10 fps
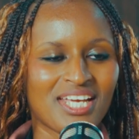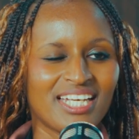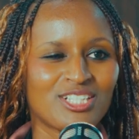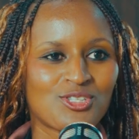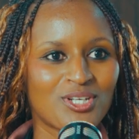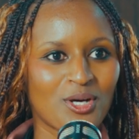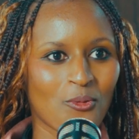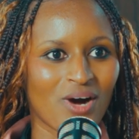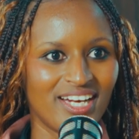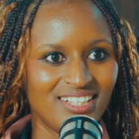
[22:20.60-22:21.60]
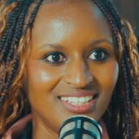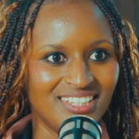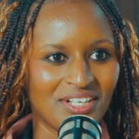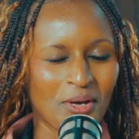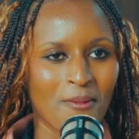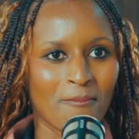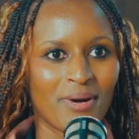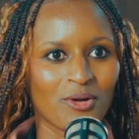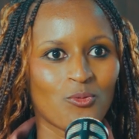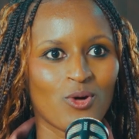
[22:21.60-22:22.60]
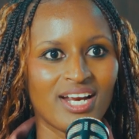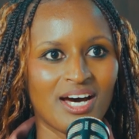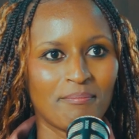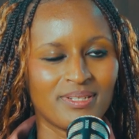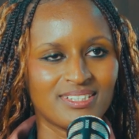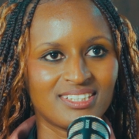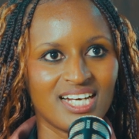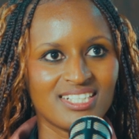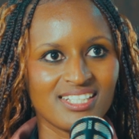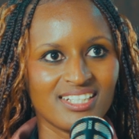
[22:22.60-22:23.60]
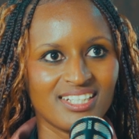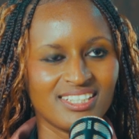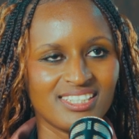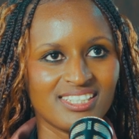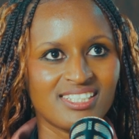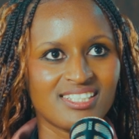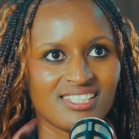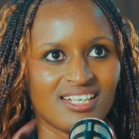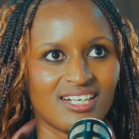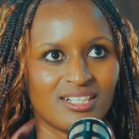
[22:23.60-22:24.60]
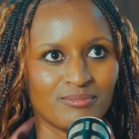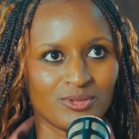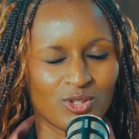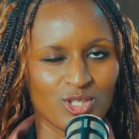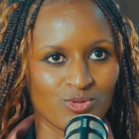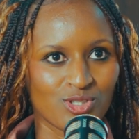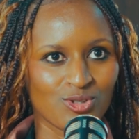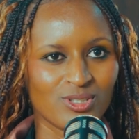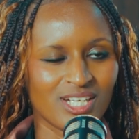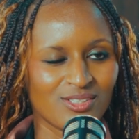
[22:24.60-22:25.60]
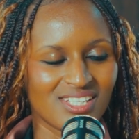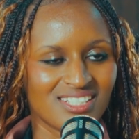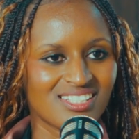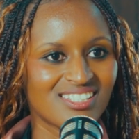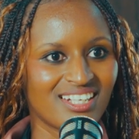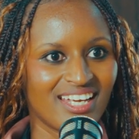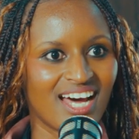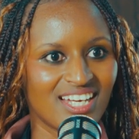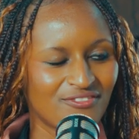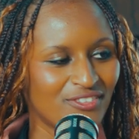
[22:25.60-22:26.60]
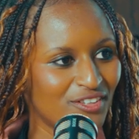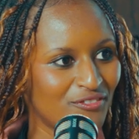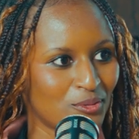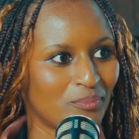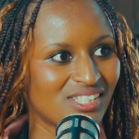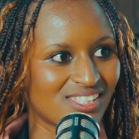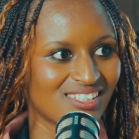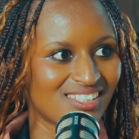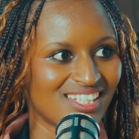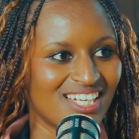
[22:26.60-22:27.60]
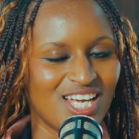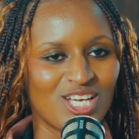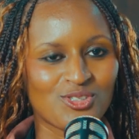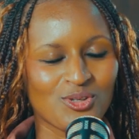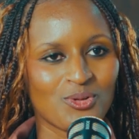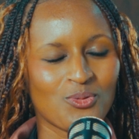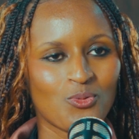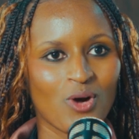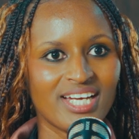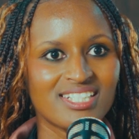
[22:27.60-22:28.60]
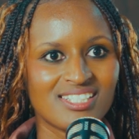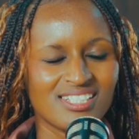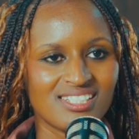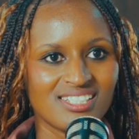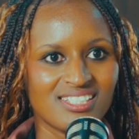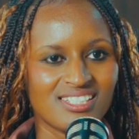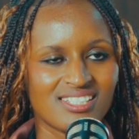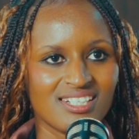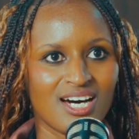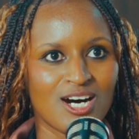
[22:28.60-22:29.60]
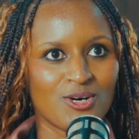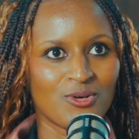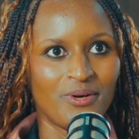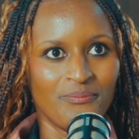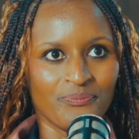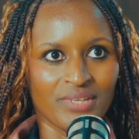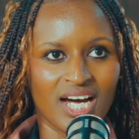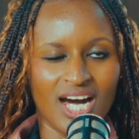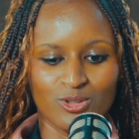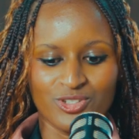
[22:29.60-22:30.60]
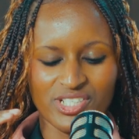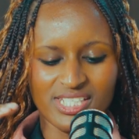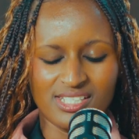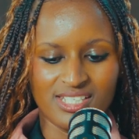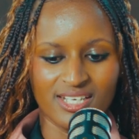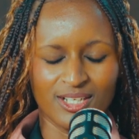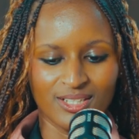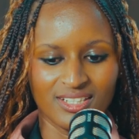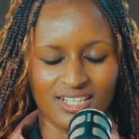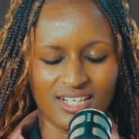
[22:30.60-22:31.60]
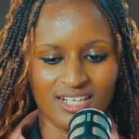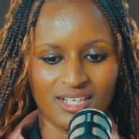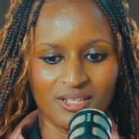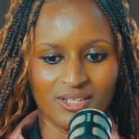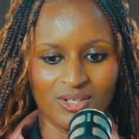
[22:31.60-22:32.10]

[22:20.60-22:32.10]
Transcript: It took a while, but what happened that day is because we sold out, as I said, I had very few pieces. So what I did is now I would just tell,